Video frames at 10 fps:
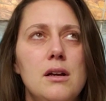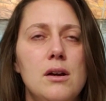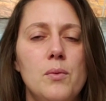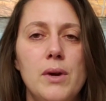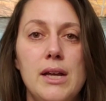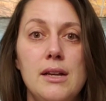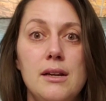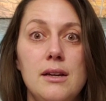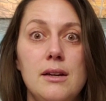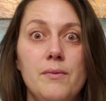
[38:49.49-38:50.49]
when
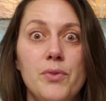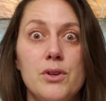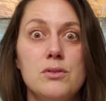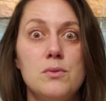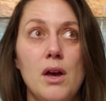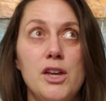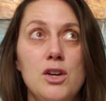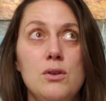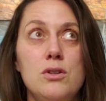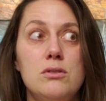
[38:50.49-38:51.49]
there's a
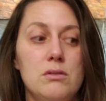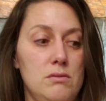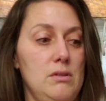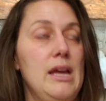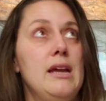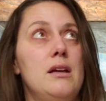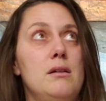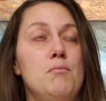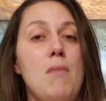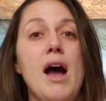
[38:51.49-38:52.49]
huge like
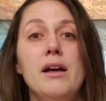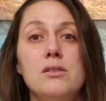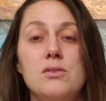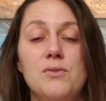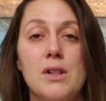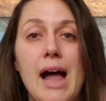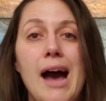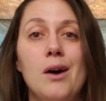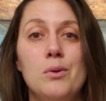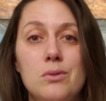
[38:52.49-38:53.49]
miles of
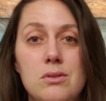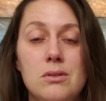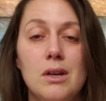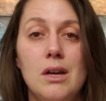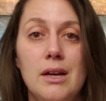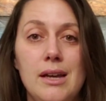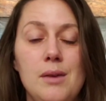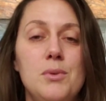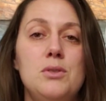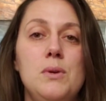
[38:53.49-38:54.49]
clouds in
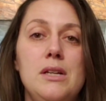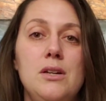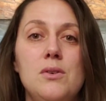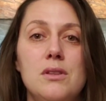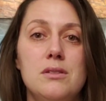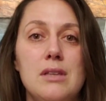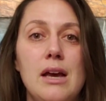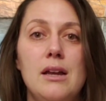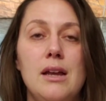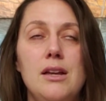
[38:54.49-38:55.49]
between you and the
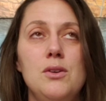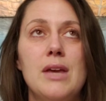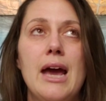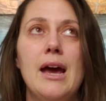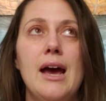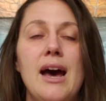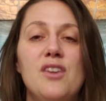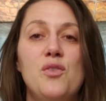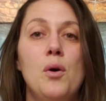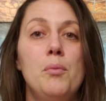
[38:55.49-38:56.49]
sun, and you can't
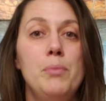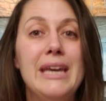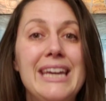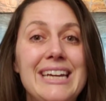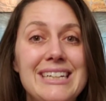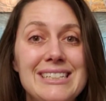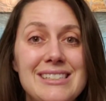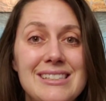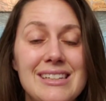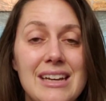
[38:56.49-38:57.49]
have
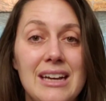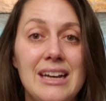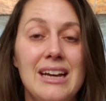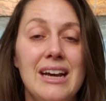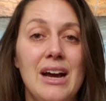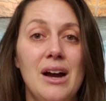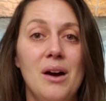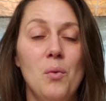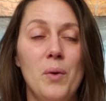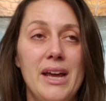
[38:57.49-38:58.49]
peace
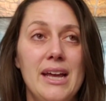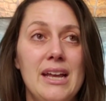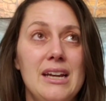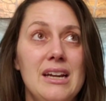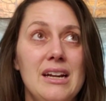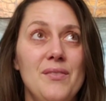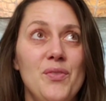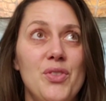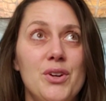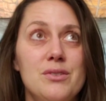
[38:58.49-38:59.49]
when
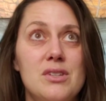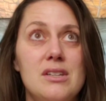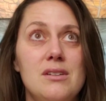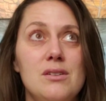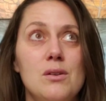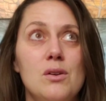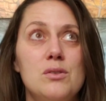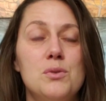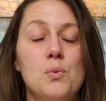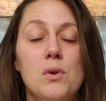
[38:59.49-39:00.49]
there's
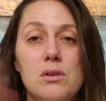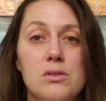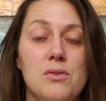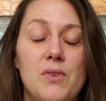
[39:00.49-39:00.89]
swirls of